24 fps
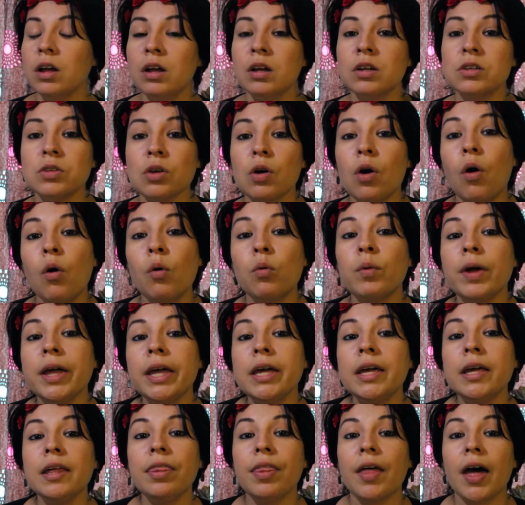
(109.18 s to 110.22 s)
So a
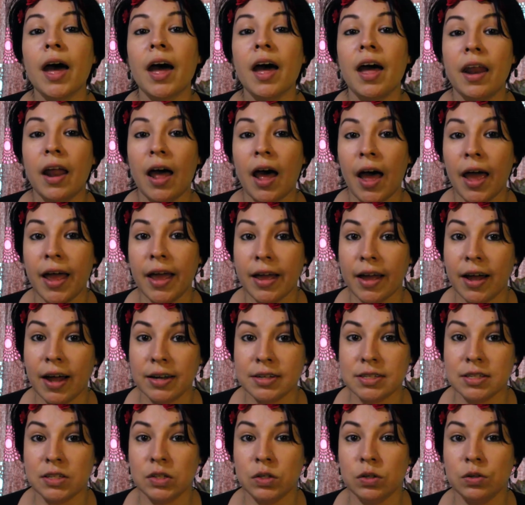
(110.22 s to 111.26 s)
way that I
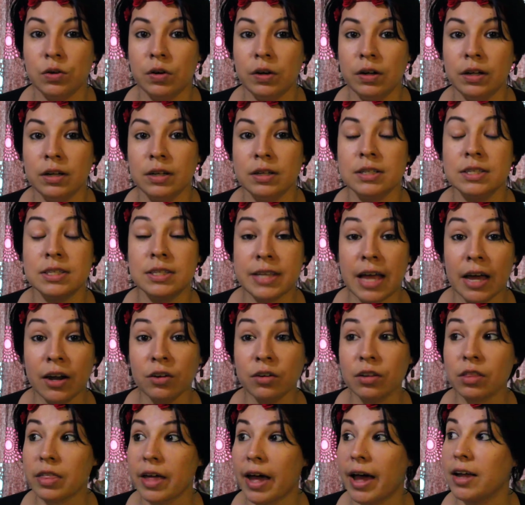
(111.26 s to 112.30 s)
got to
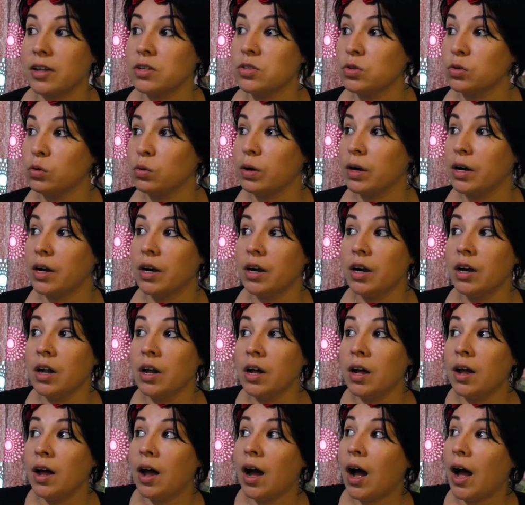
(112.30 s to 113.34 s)
settle that to where
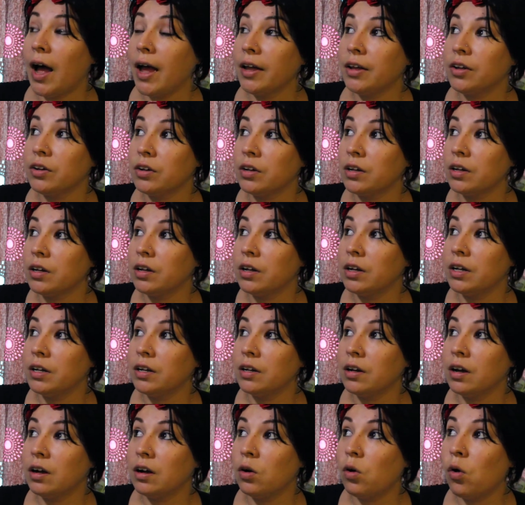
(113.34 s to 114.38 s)
I
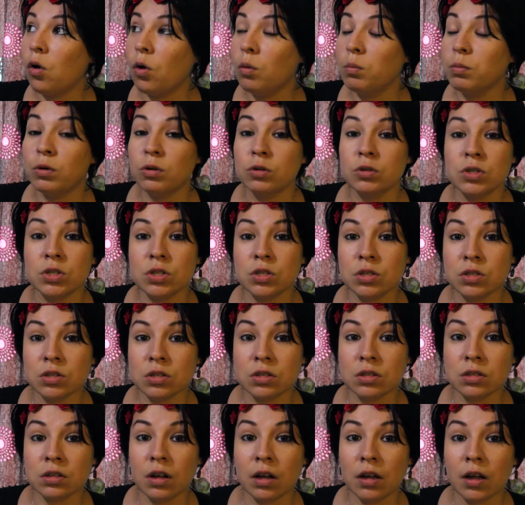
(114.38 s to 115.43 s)
could uh,
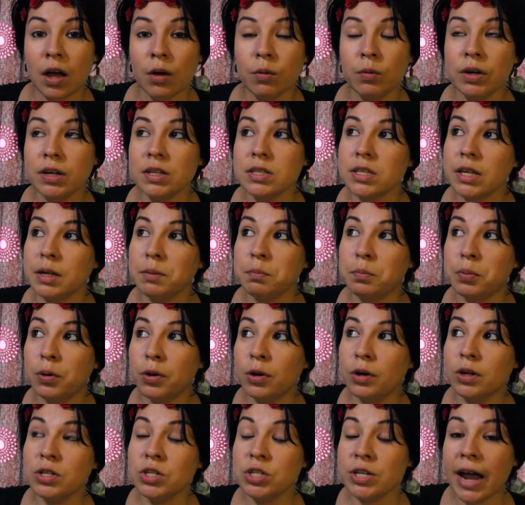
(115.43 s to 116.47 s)
almost, I wouldn't say
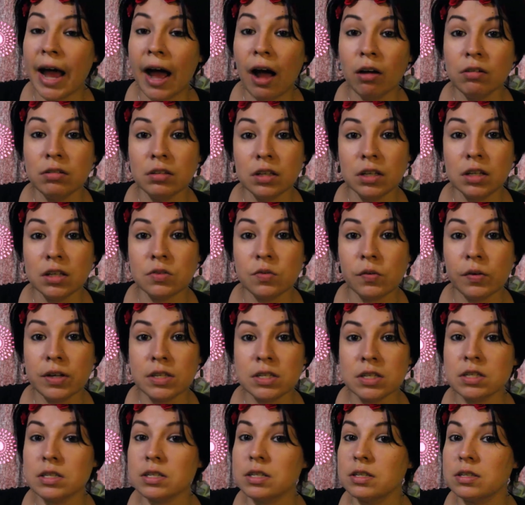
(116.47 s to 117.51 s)
push out these
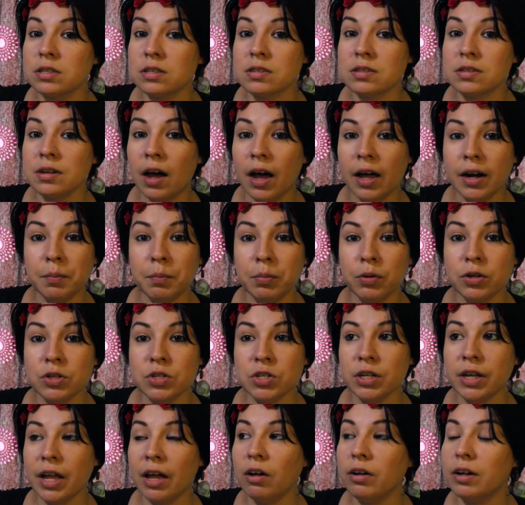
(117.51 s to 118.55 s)
voices because it's not a
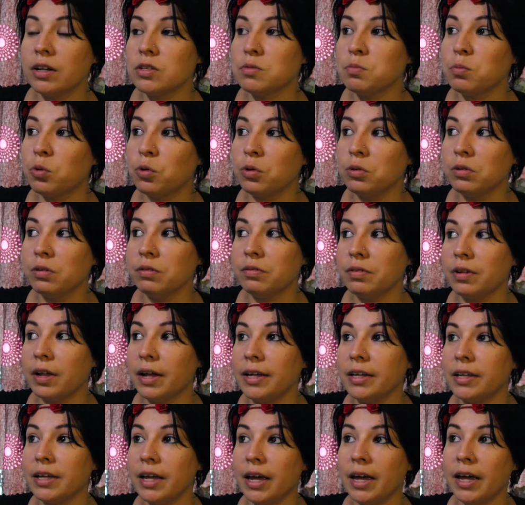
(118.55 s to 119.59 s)
pushing out, it's more of
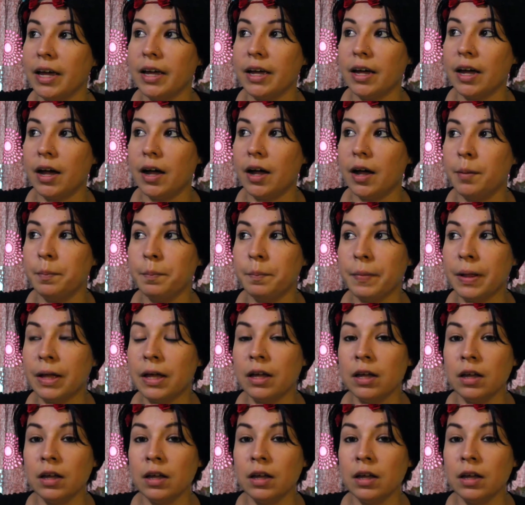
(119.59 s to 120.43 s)
like a um,